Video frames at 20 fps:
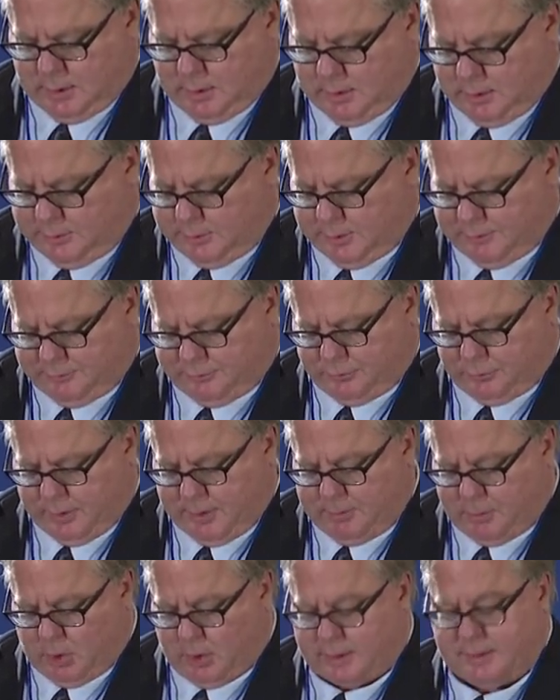the free
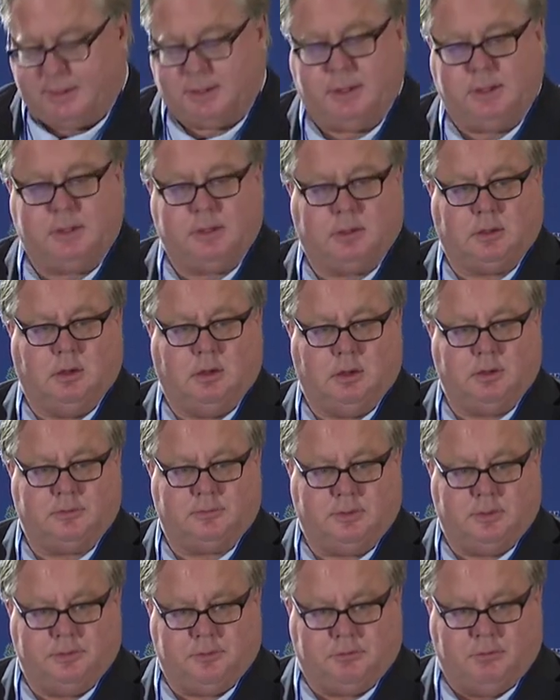market
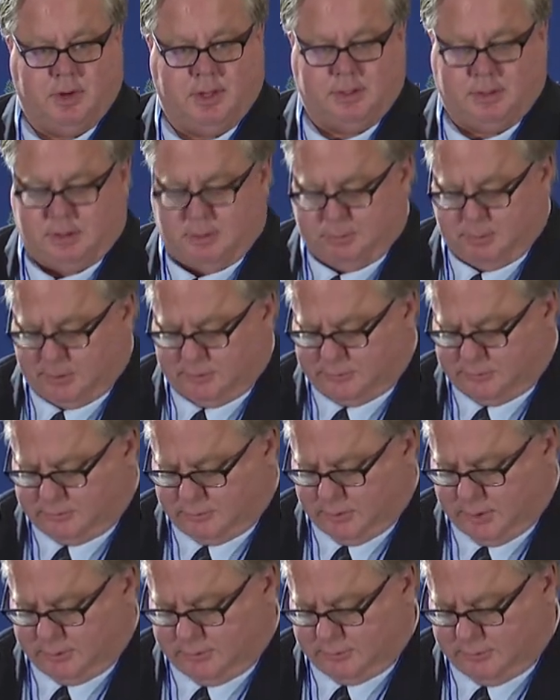ideologues in the Reagan
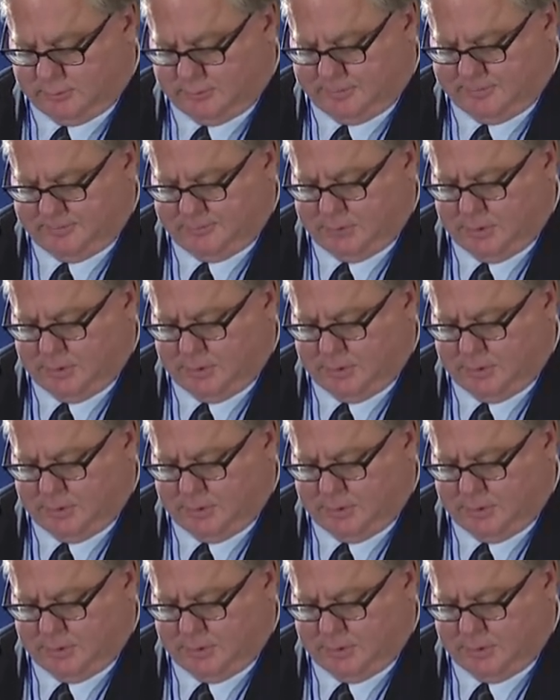administration